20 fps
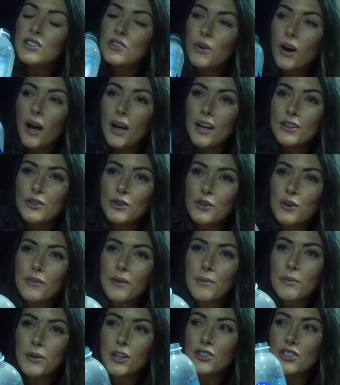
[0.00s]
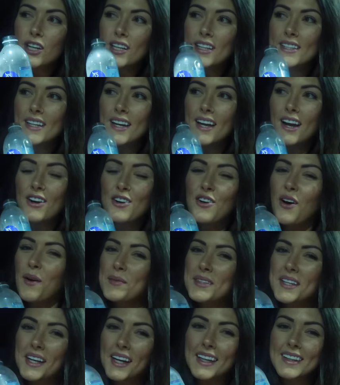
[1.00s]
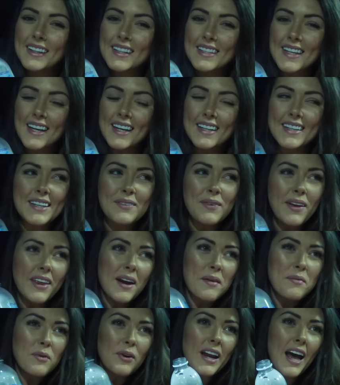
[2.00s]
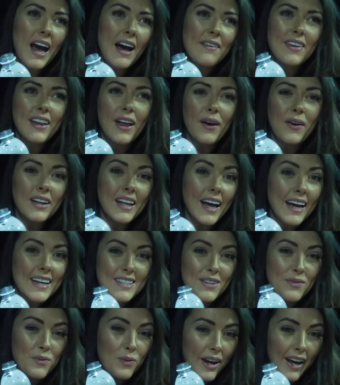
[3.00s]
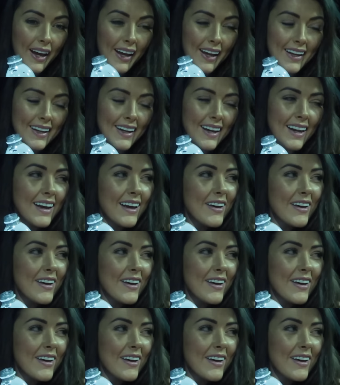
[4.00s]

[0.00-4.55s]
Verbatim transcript: So I don't know if I'm going to drink tonight or not. I'm still undecided whether I'm going to have a little glass of wine.